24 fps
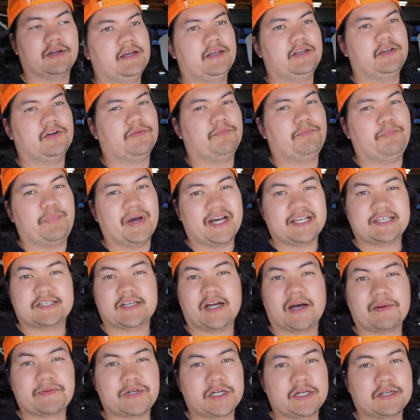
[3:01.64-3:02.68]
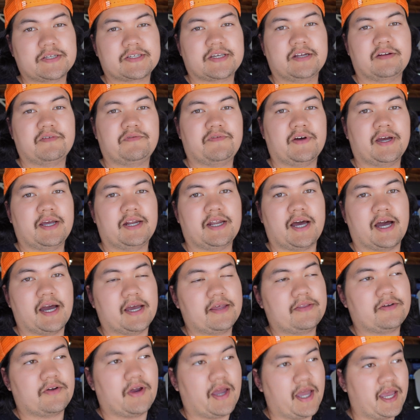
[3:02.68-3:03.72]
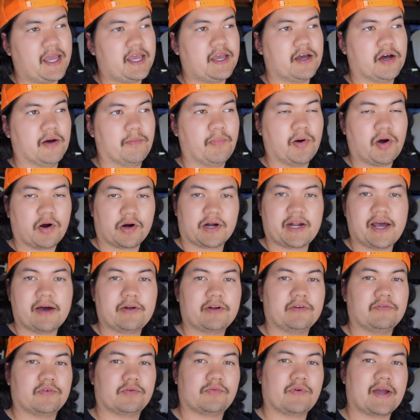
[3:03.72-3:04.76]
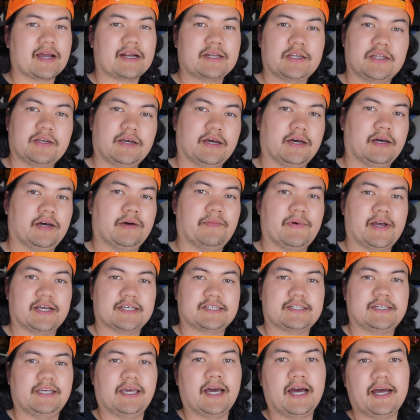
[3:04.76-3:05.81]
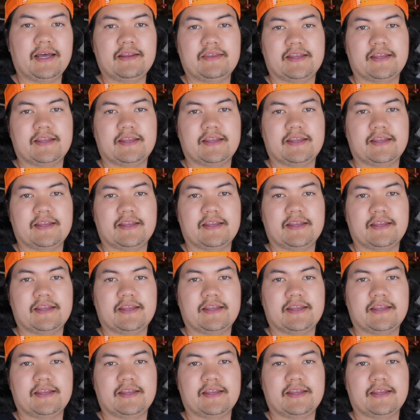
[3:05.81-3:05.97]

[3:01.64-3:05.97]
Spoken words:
Your best option is going to find either a part out of a wrecked STI.